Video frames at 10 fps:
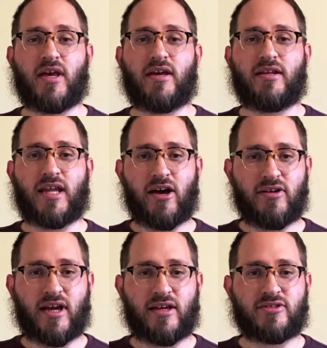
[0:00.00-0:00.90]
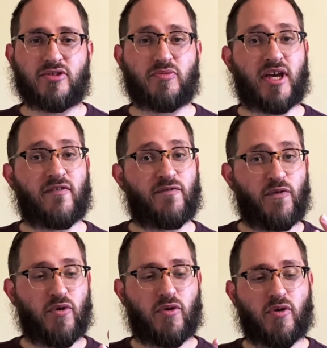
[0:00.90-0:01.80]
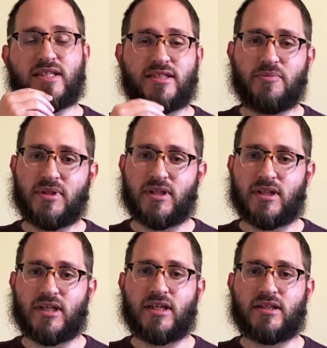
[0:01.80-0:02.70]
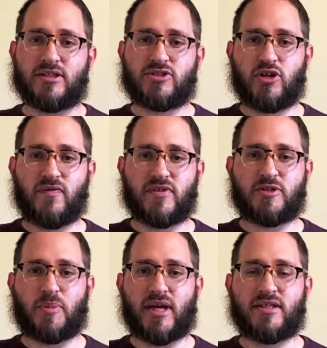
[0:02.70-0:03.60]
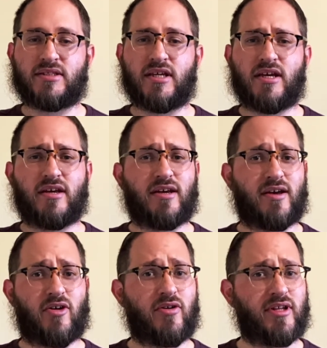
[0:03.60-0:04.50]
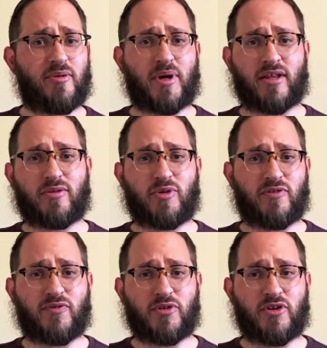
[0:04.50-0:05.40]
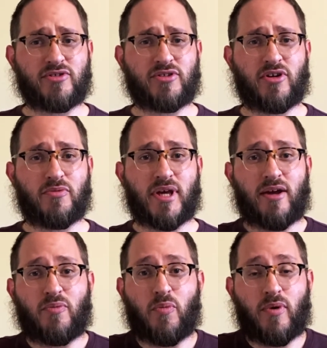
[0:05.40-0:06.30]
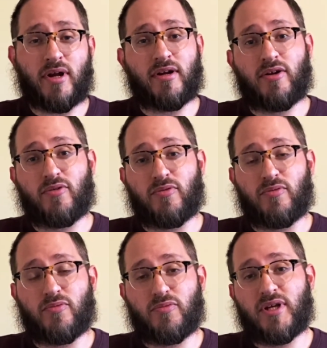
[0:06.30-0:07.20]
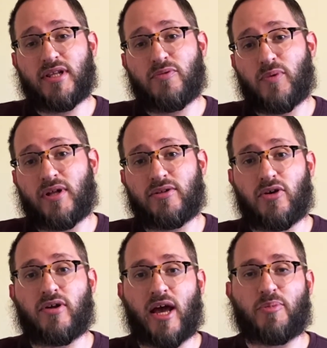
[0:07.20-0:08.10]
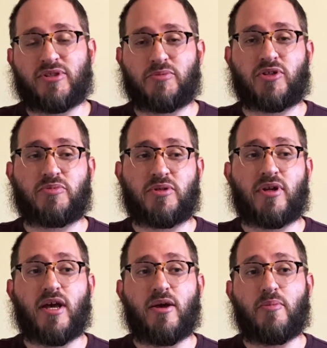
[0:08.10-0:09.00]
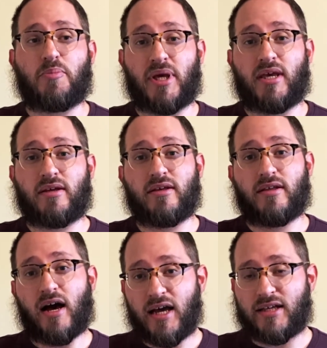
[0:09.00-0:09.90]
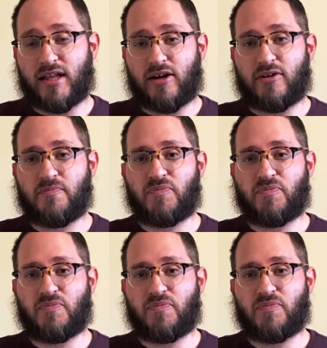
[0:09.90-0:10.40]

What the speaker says: Nowadays, we have four. Similarly, in the service space, only about 3 or 4 years ago, we had one really well-known Apple subscription, being iCloud.